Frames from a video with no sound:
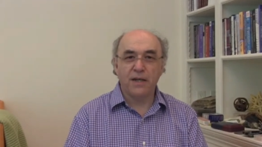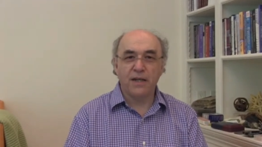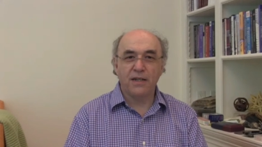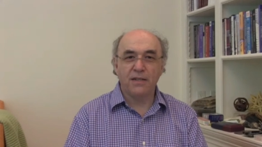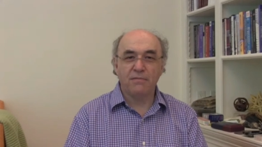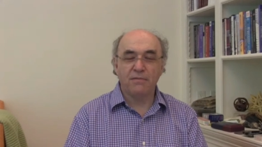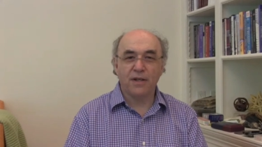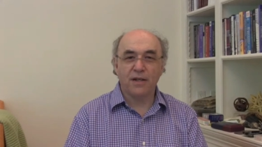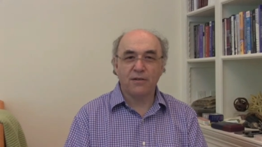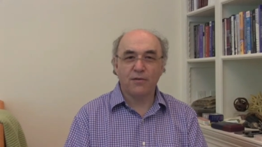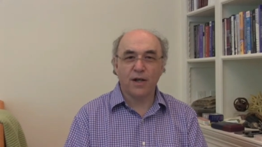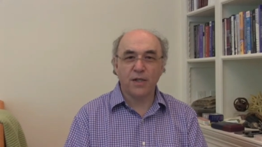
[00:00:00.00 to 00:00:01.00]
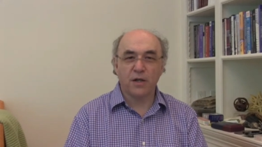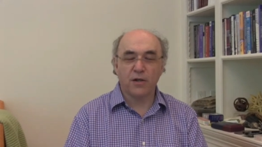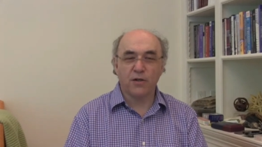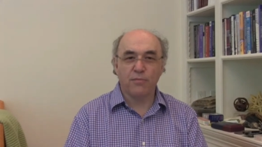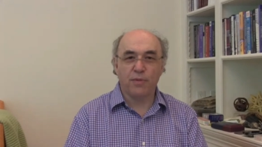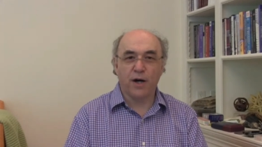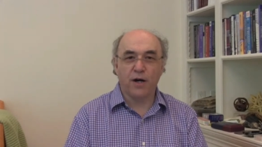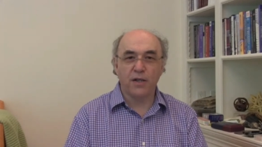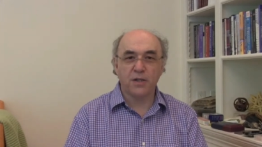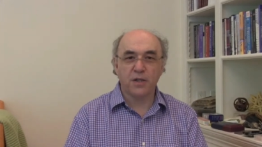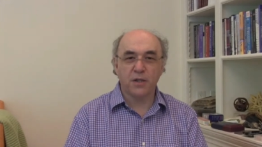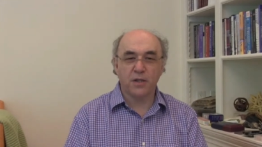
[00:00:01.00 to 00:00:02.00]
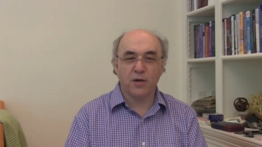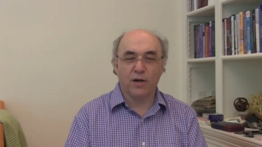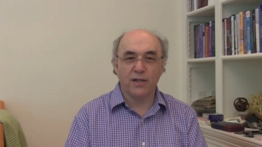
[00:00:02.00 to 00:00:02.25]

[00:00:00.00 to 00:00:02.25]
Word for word: in great circle paths and so